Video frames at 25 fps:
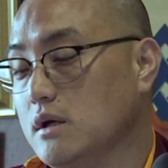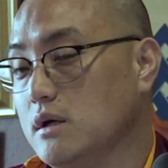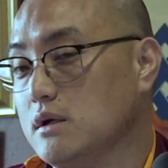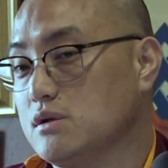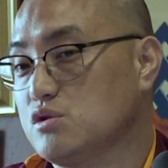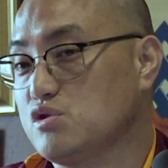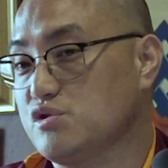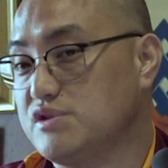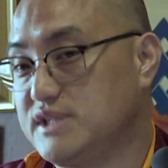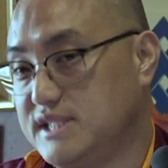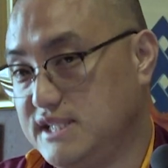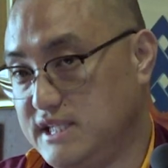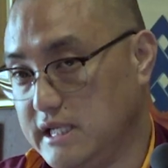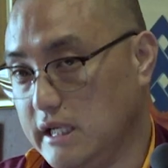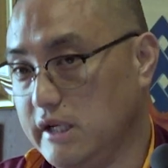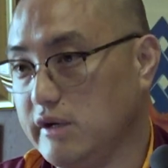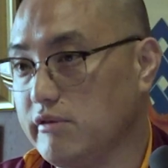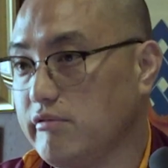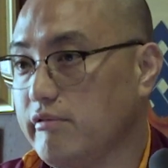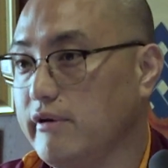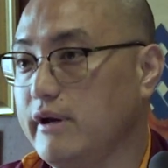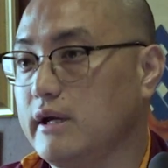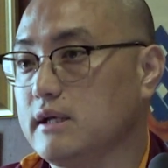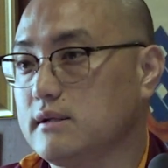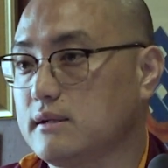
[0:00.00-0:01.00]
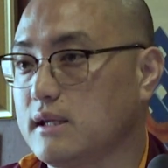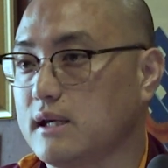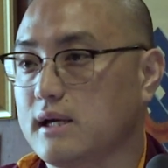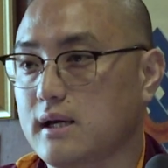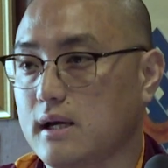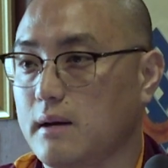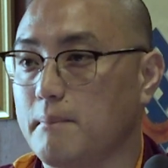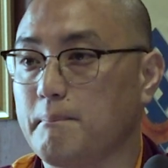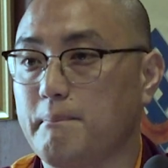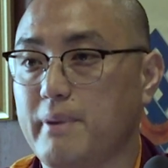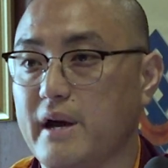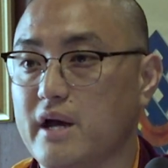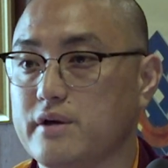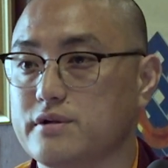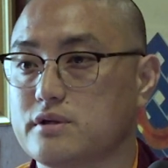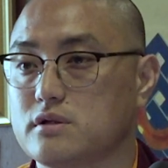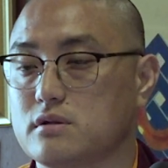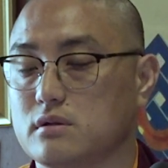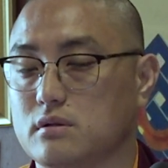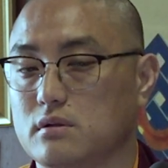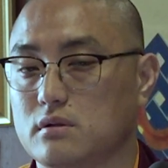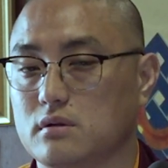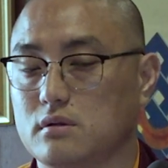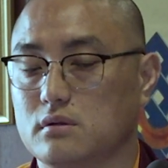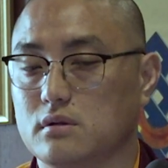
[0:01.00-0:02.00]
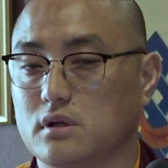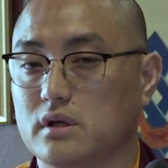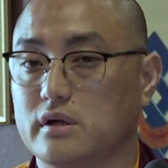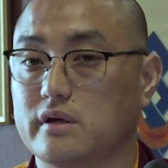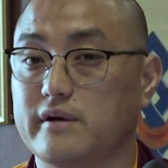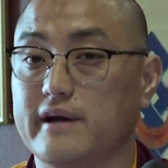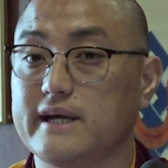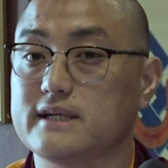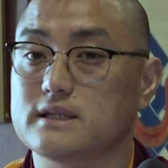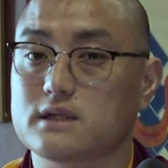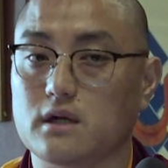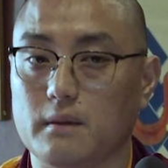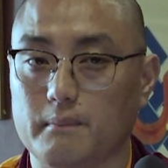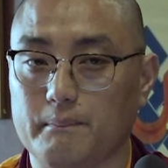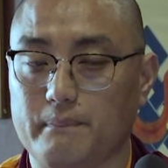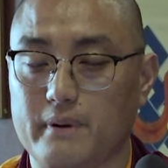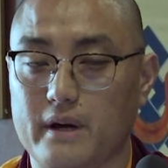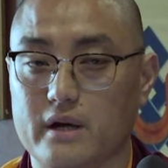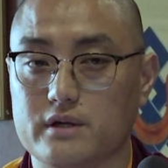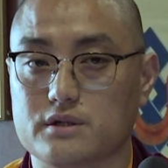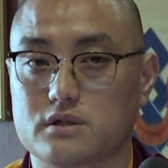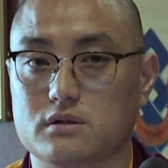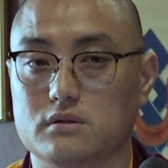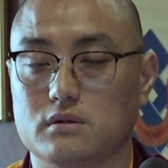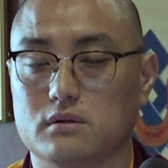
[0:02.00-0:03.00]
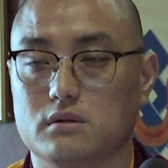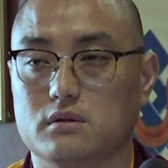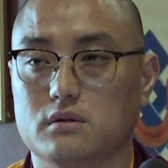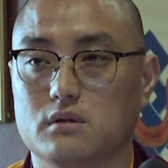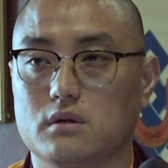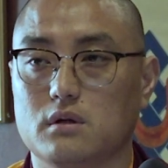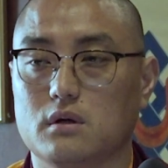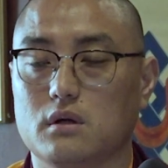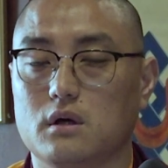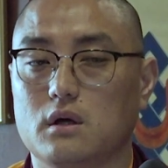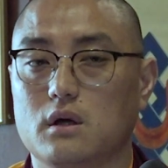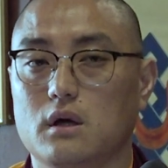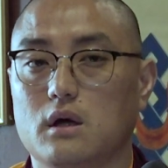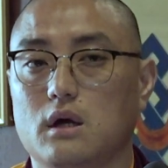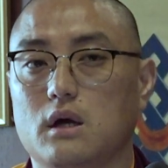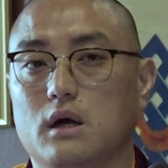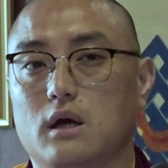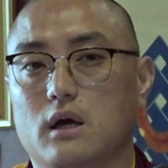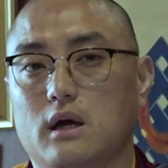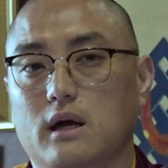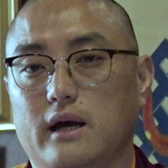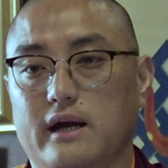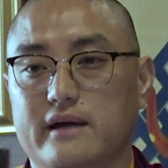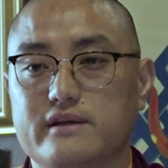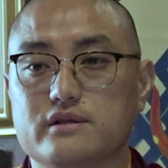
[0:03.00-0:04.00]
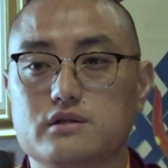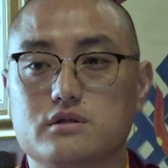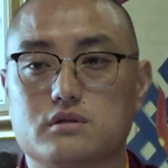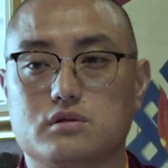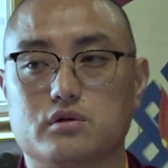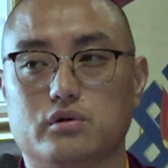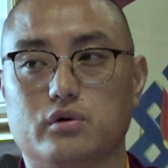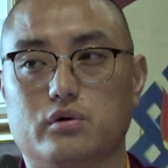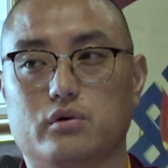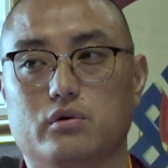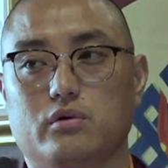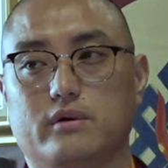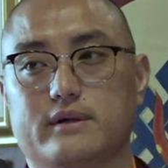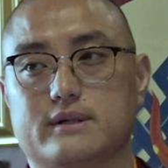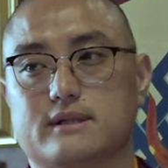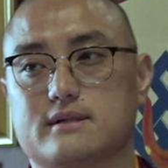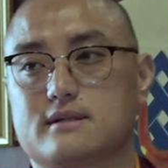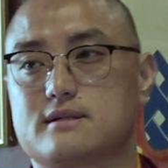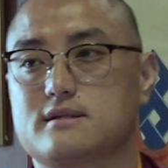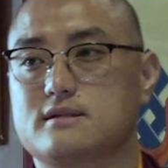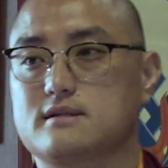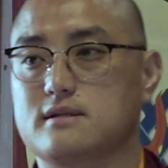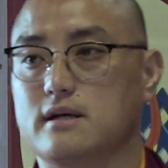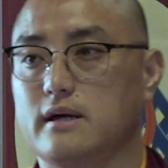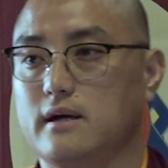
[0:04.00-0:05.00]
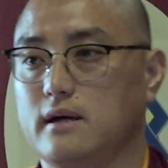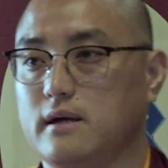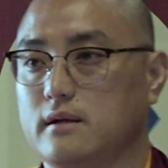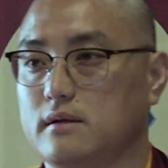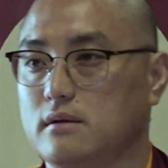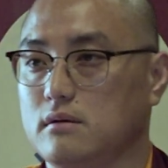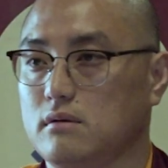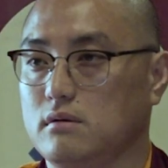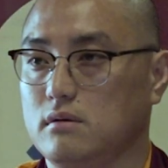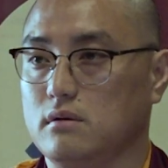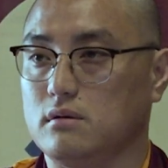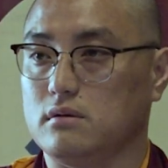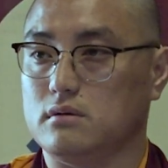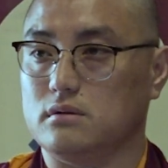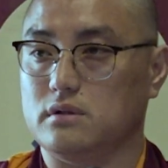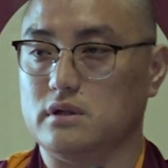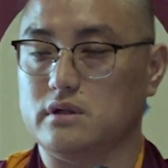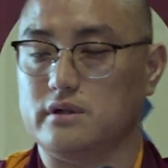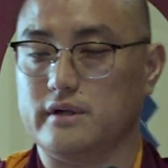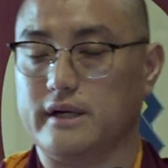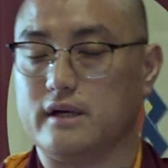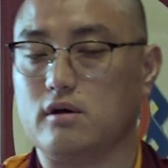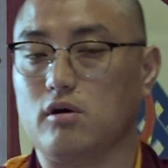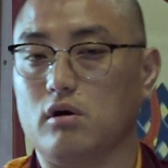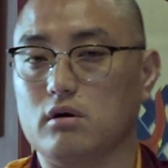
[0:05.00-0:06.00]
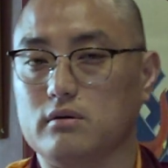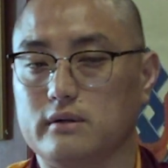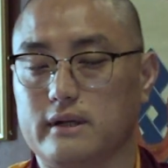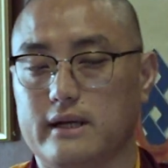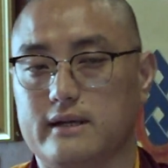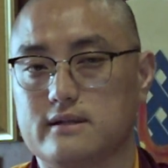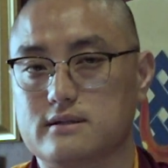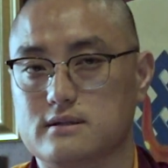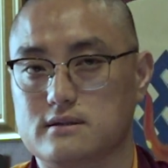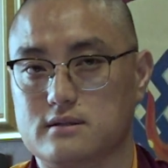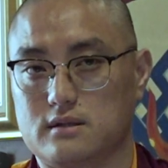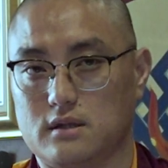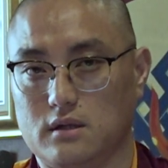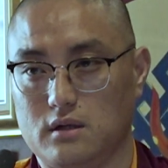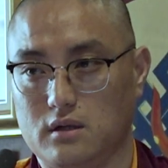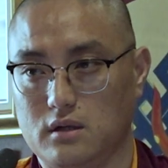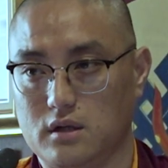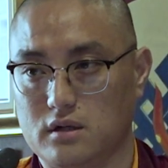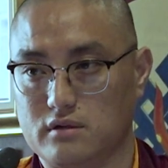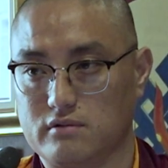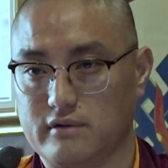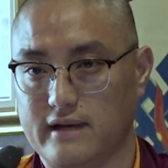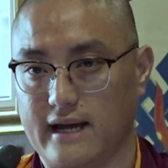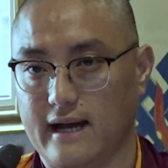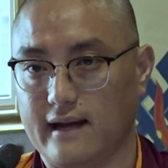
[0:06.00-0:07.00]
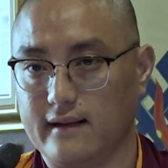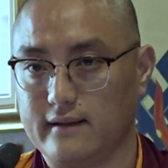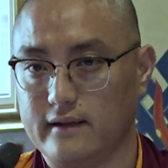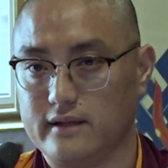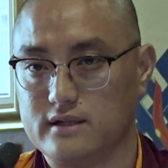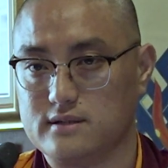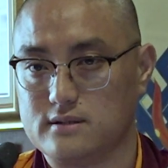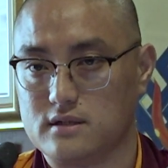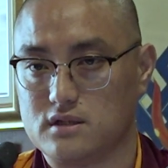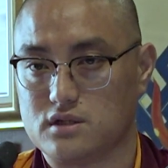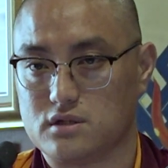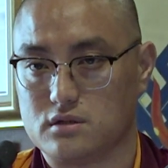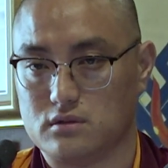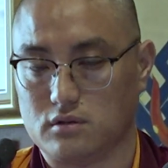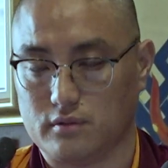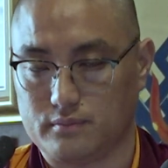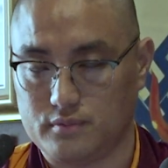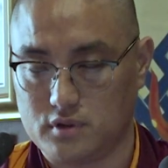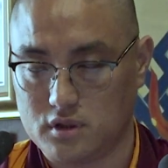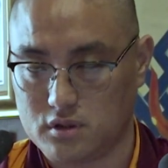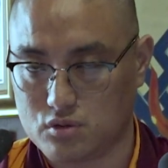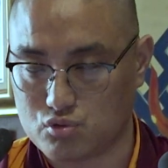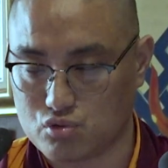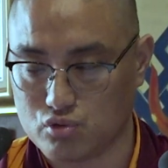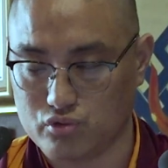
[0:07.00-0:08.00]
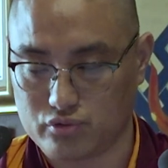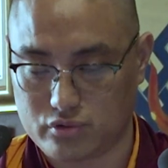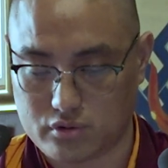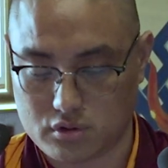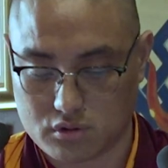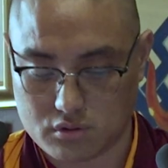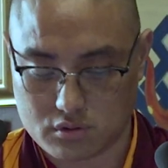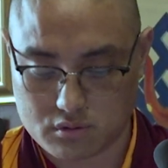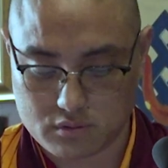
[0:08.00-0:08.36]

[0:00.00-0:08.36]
to generate the compassion, the great compassion, and to understand or they recognize the realization of the truth.